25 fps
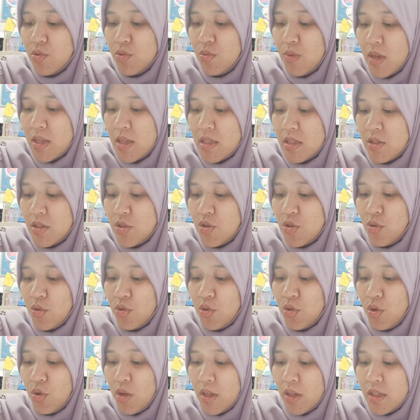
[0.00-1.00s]
two ways.
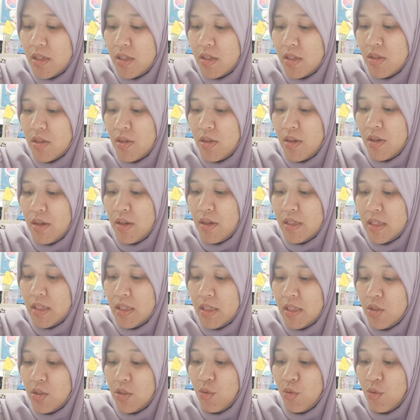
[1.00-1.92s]
Contoh ada dia